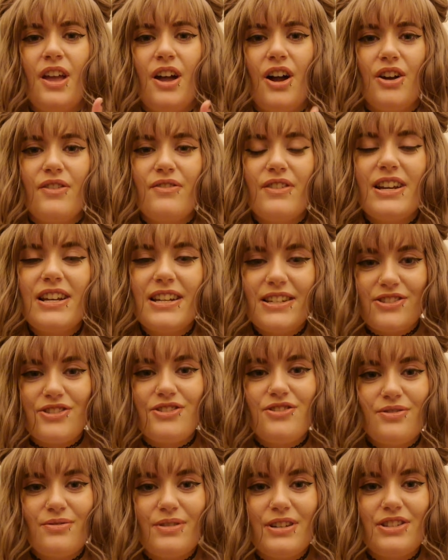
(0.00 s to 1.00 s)
I really
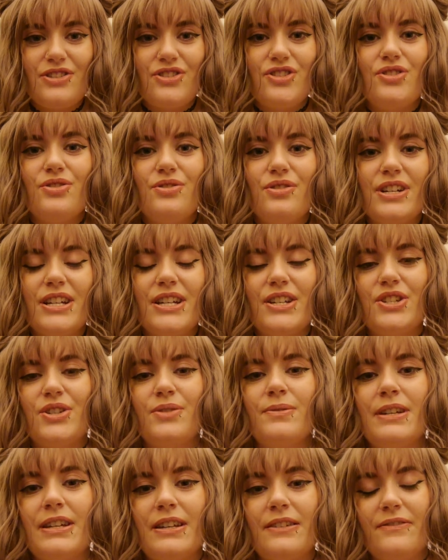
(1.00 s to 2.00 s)
do enjoy
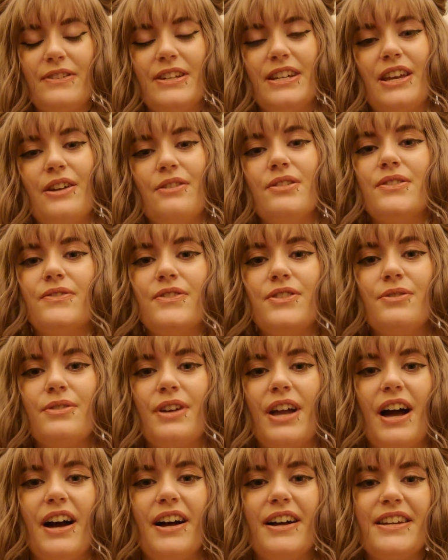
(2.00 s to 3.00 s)
doing videos for you
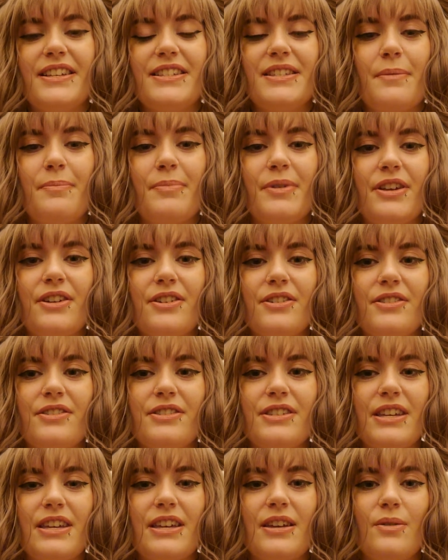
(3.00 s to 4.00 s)
guys
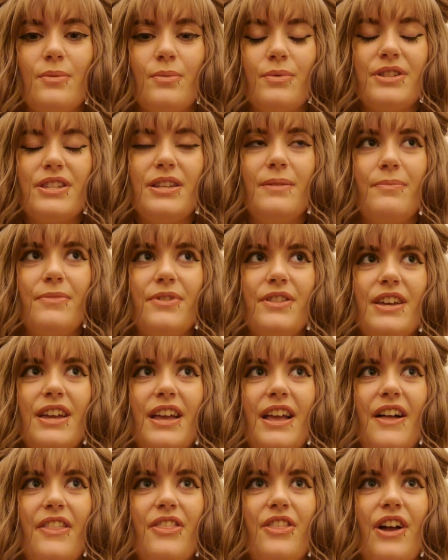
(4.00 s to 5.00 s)
because it was
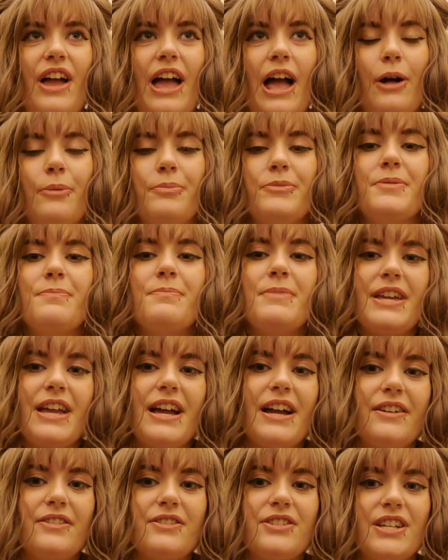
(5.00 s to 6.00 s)
something that helped me
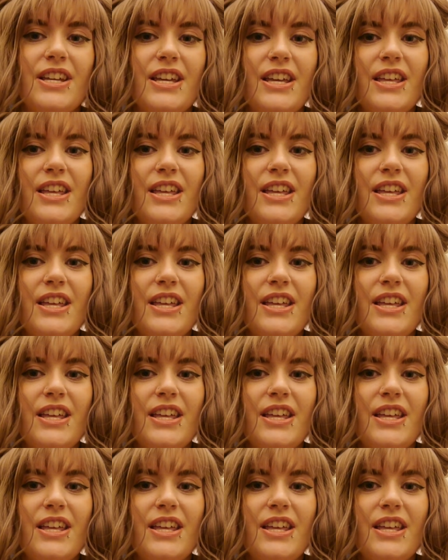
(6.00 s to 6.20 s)
out